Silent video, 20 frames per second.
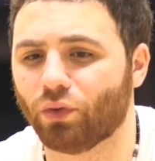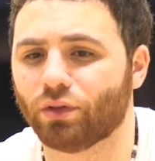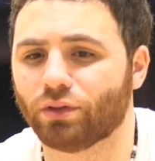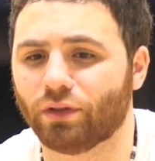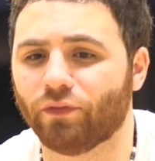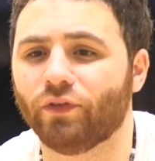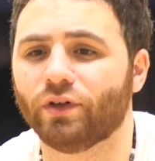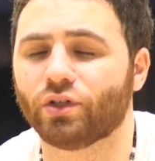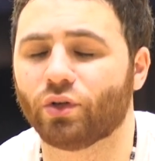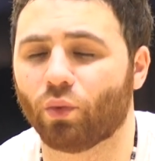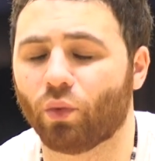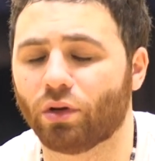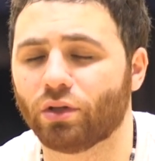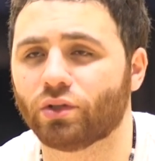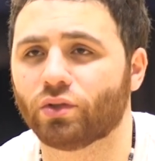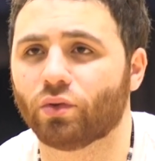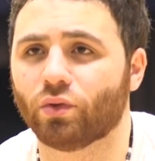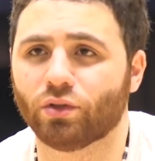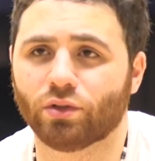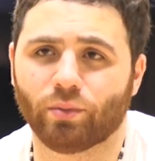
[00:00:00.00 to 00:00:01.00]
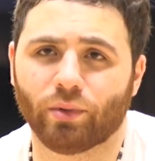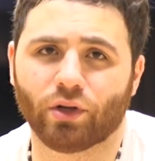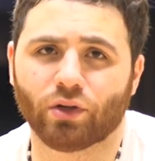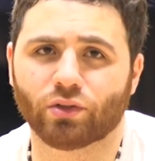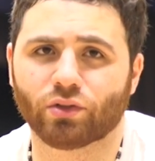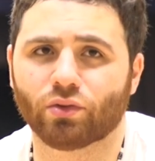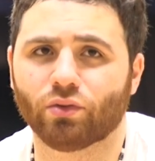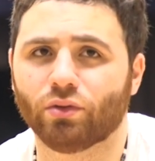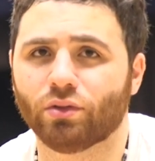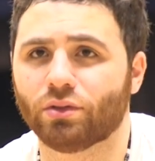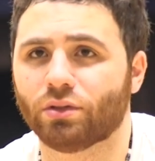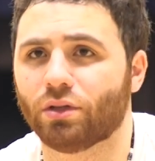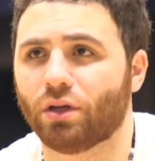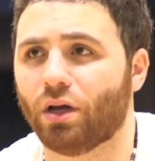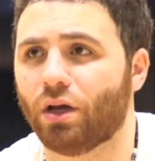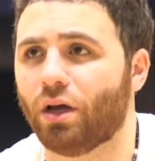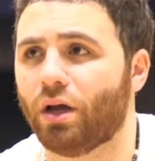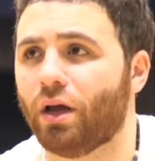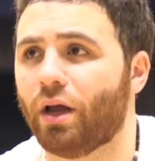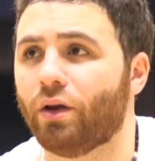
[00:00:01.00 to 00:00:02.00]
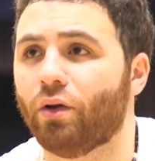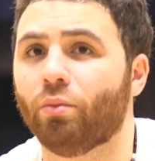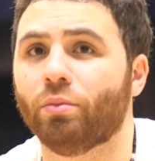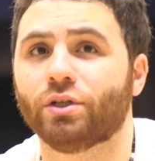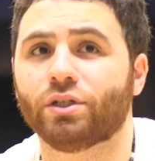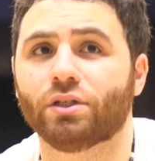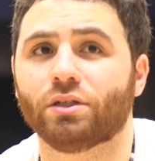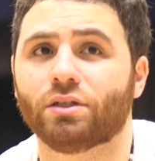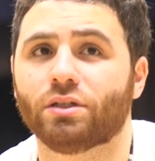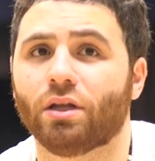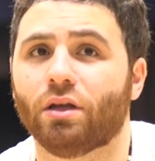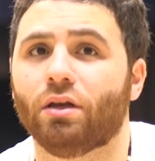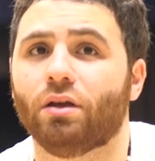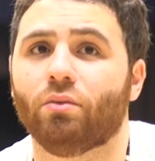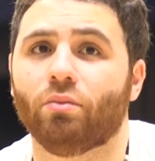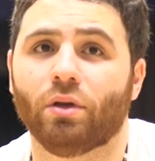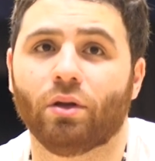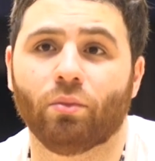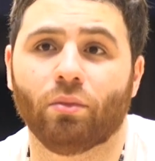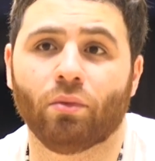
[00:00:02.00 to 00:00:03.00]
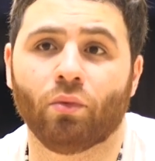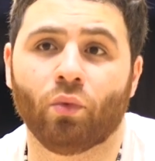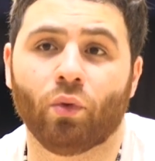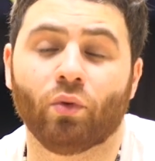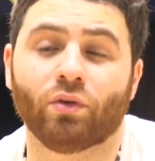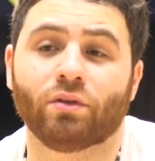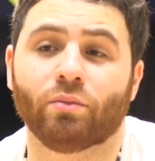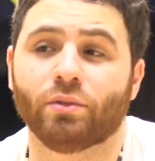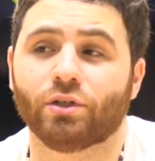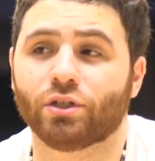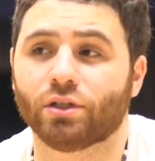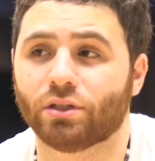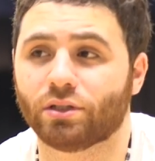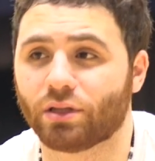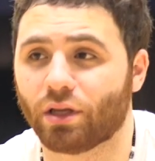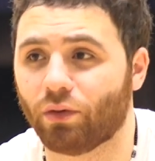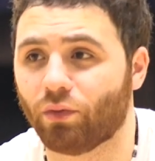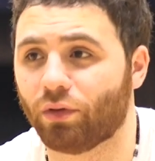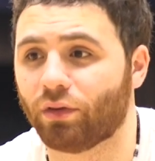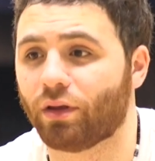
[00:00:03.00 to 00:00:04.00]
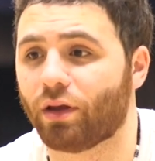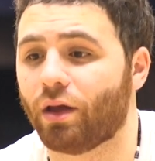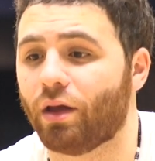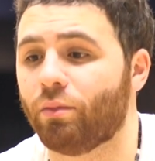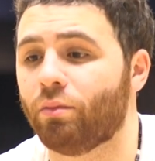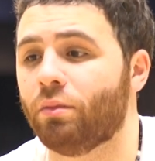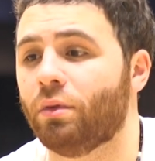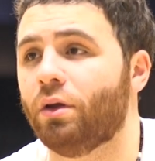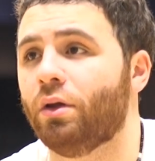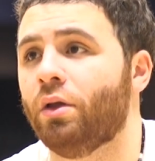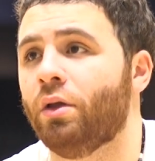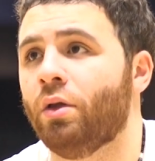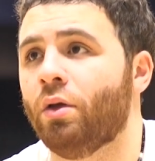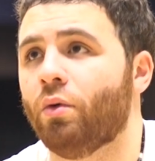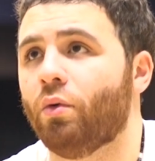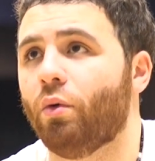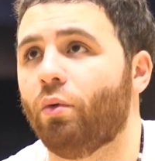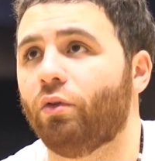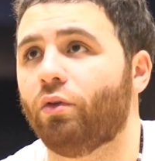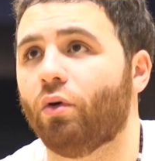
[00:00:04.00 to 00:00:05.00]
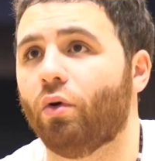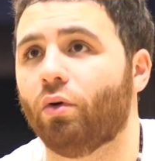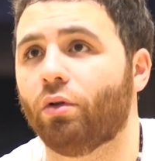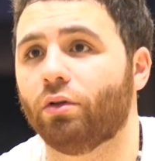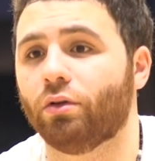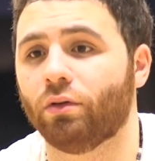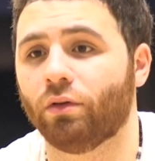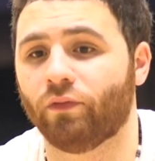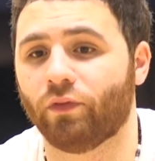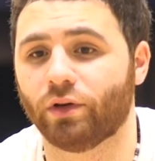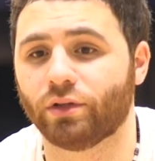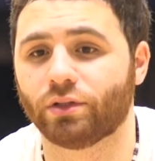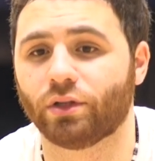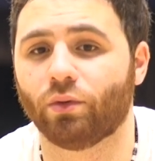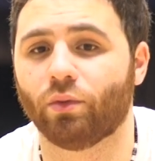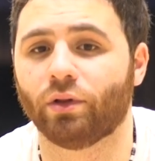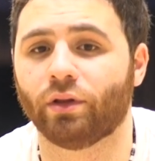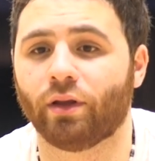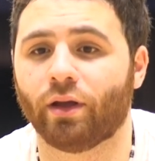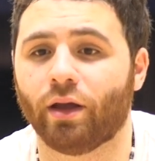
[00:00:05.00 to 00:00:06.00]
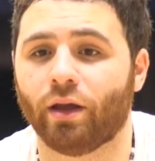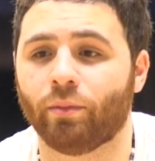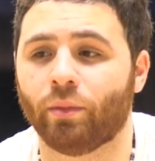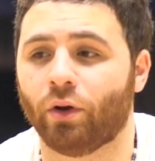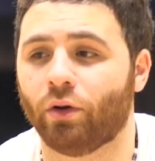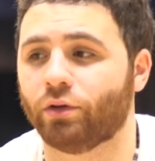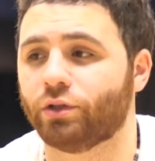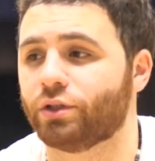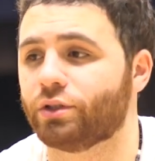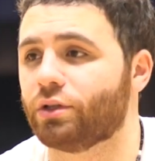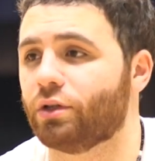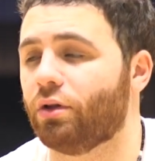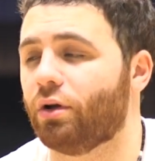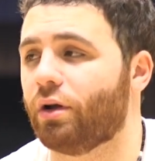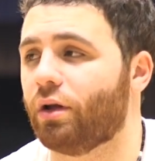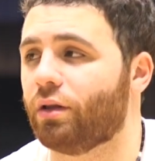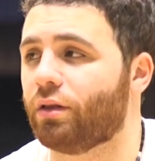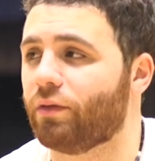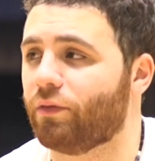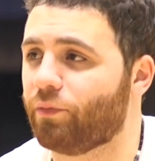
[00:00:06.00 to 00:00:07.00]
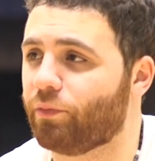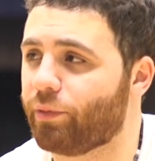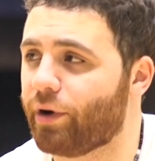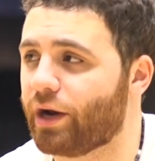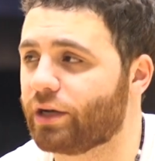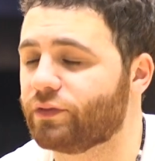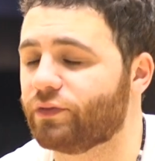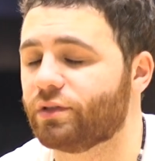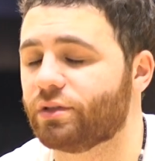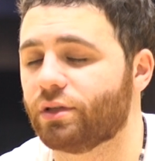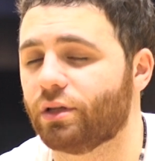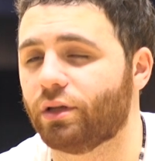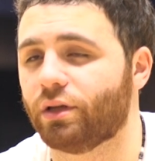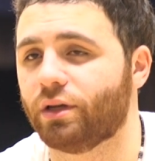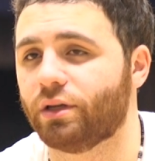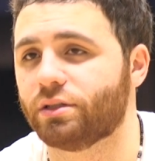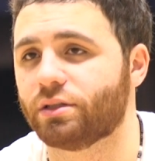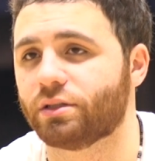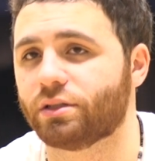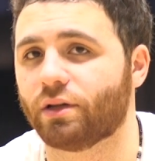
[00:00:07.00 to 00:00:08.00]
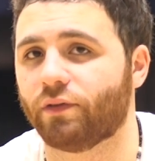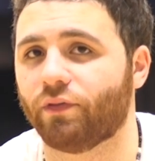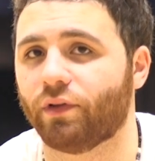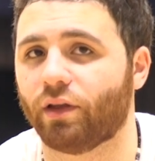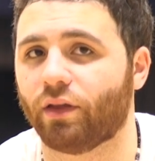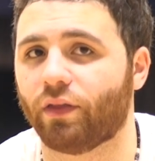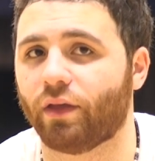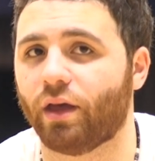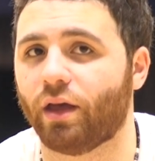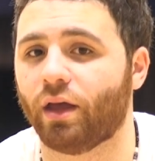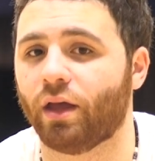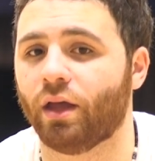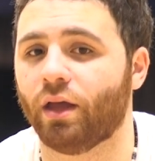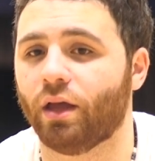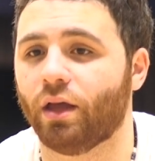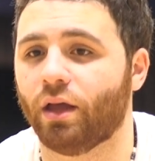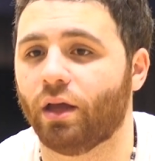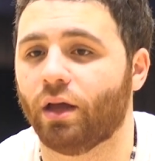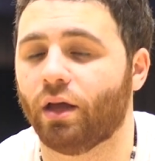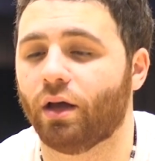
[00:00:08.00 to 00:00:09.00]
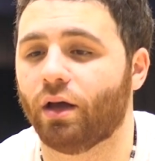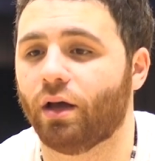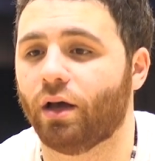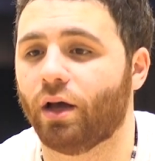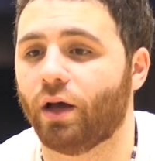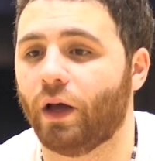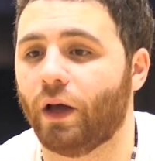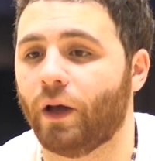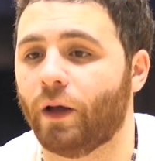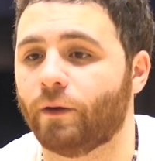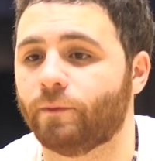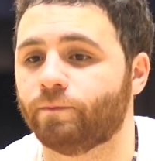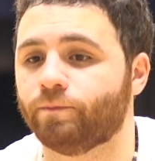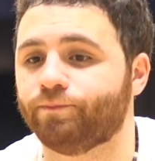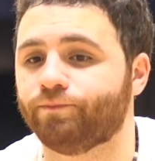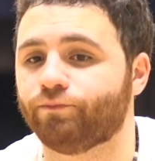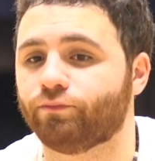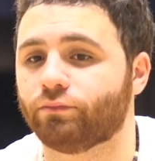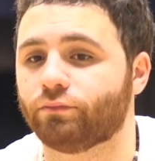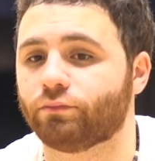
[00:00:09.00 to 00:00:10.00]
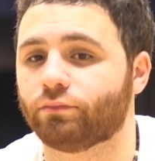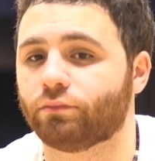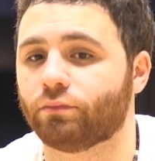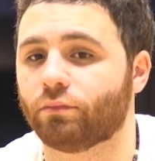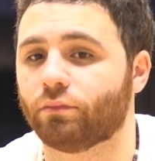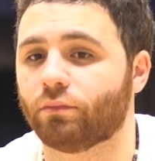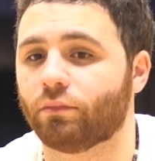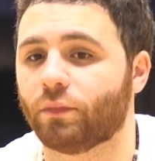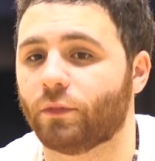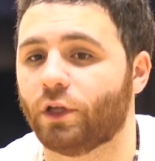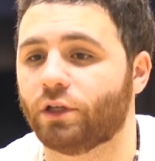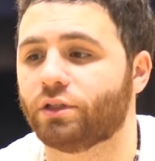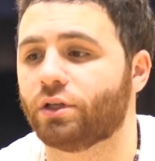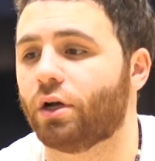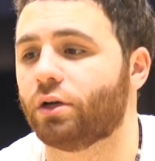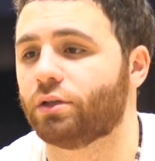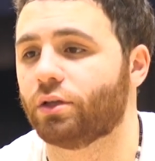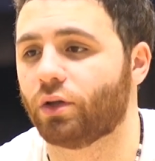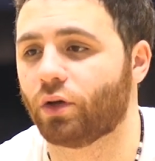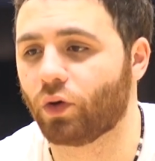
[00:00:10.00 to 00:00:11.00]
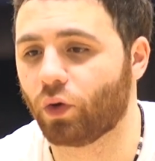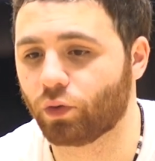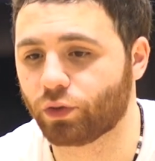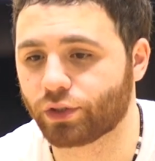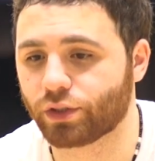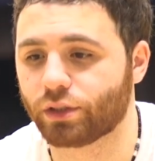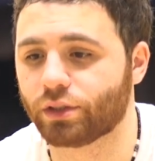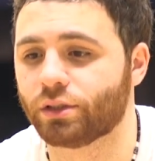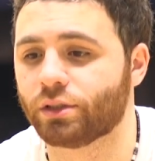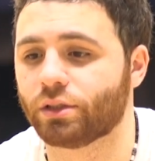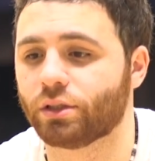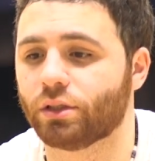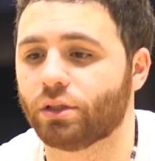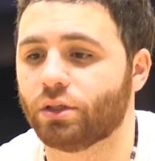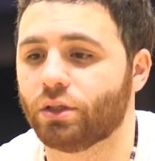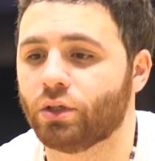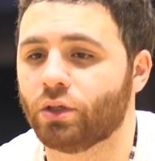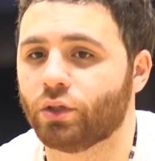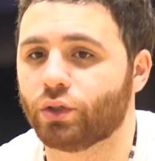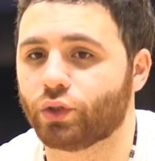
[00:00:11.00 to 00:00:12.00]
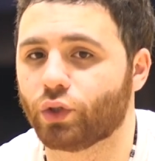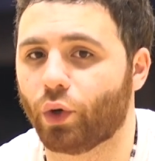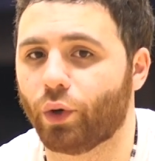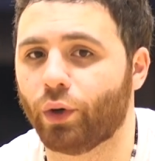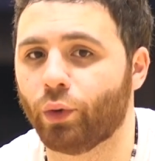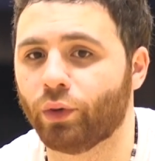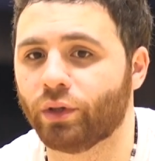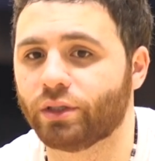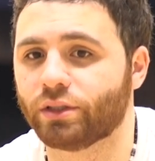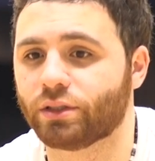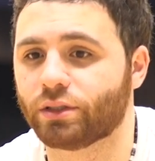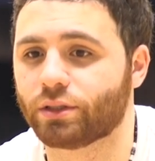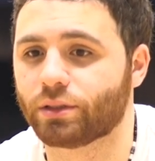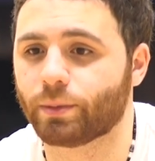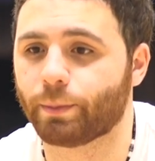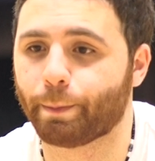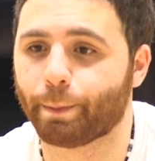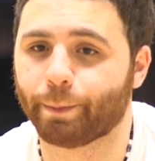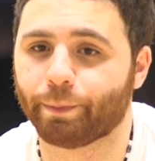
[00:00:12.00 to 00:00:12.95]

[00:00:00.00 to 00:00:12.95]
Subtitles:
Division I schools, bigger schools. I know Michigan State. I mean, we went to Michigan State one time. We went to Oakland University one time, just to look at the practice facilities and stuff like that, and talk to the coaches. So it was,